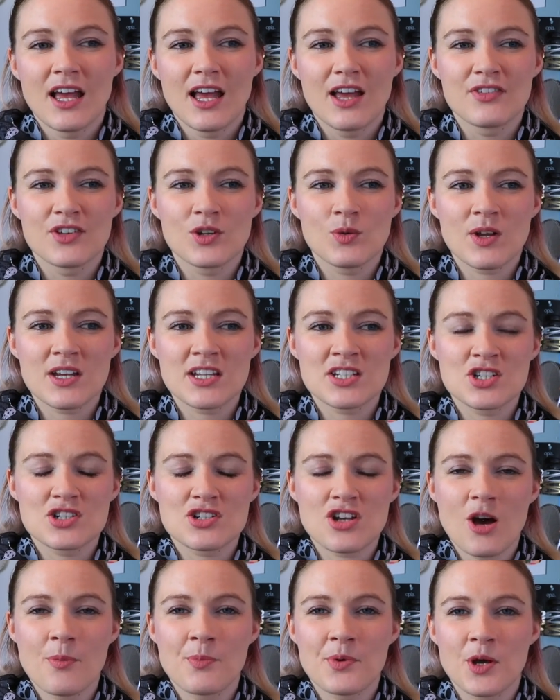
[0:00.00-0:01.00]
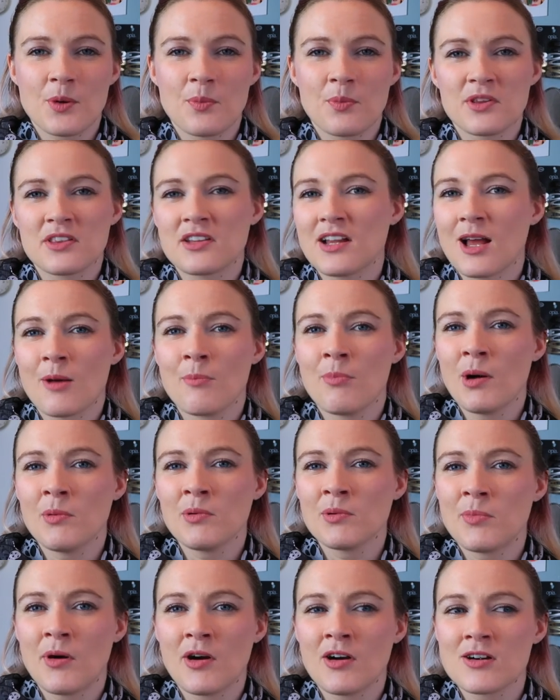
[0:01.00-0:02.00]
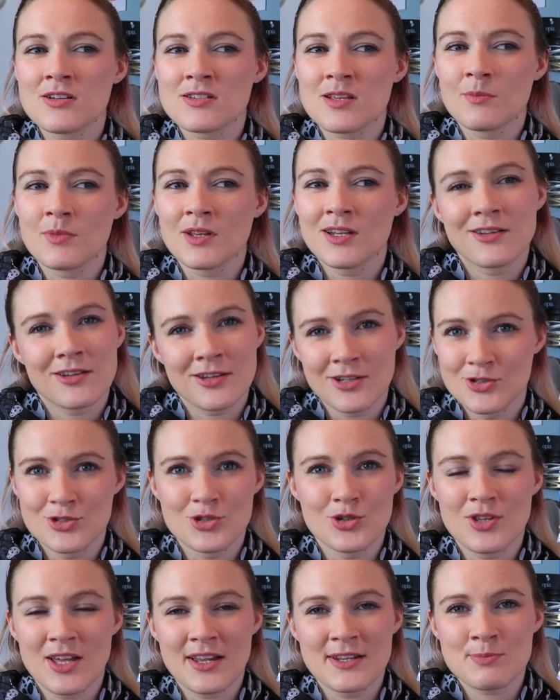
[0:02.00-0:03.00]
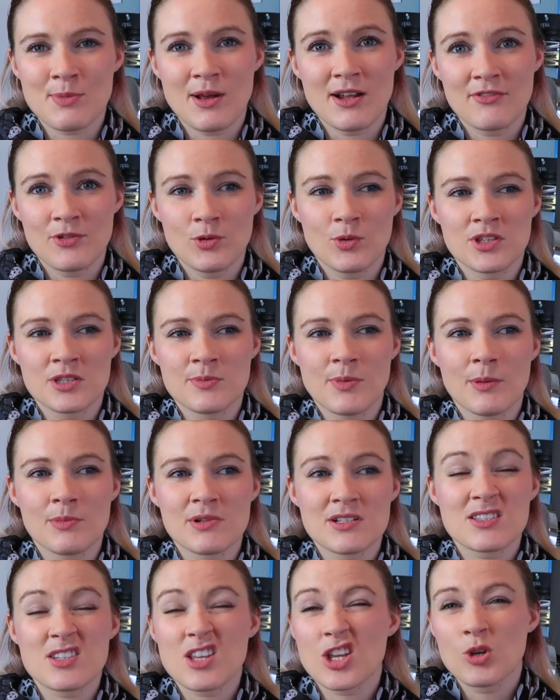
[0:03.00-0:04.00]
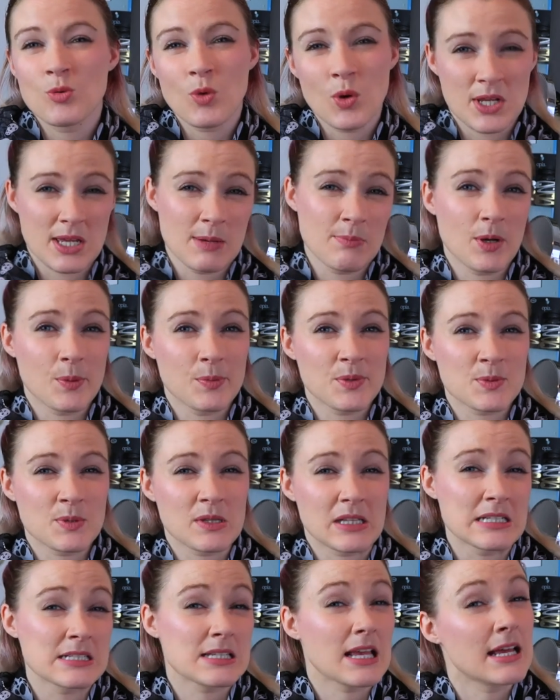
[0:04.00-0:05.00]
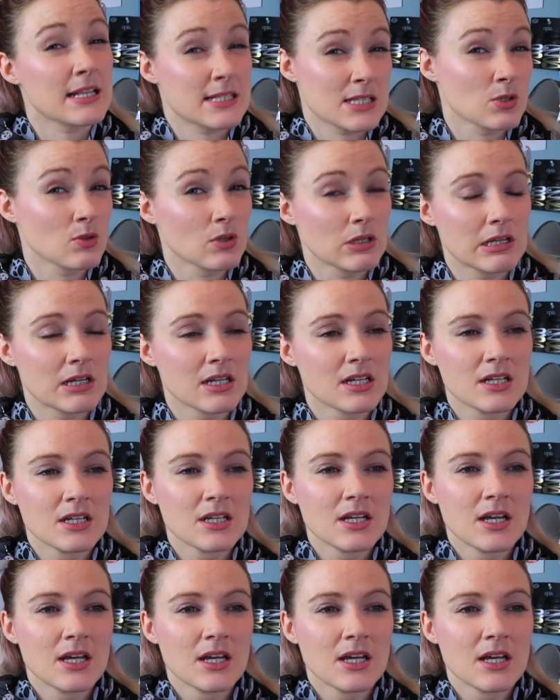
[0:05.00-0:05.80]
If you wanted to top it up with like a bubble bar or something, you can do that as well if you want the bubbles. You won't get bubbles with this, it's an oil.